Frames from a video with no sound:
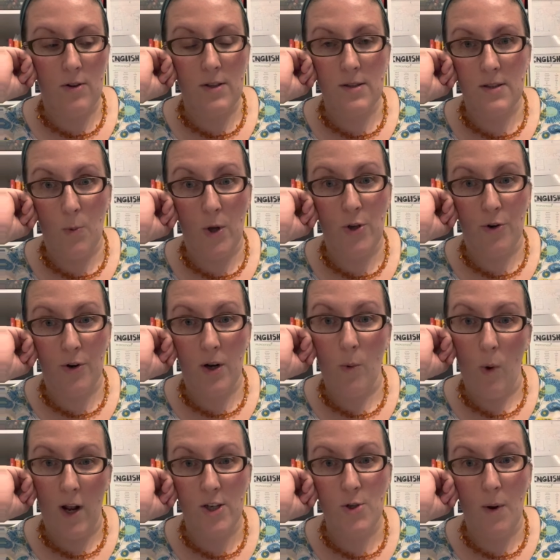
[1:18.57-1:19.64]
This is one you're going to
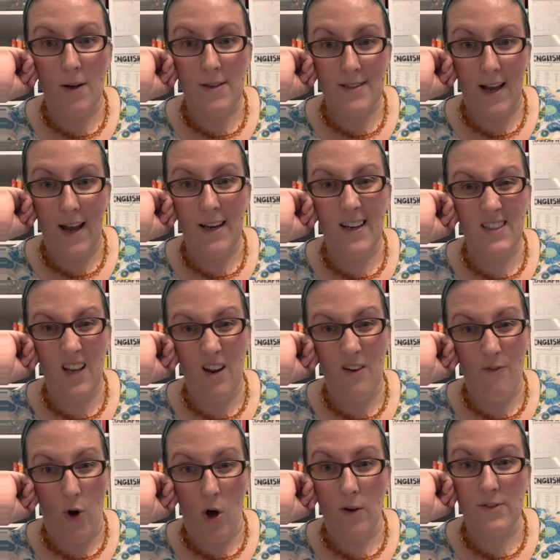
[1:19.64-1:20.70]
want to do outside because it
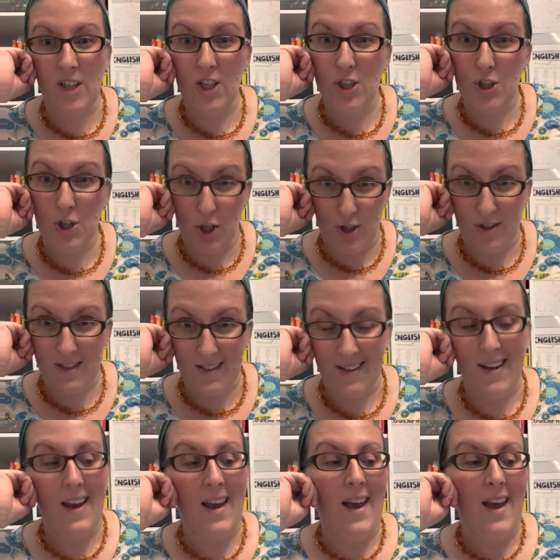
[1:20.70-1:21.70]
involves dirt.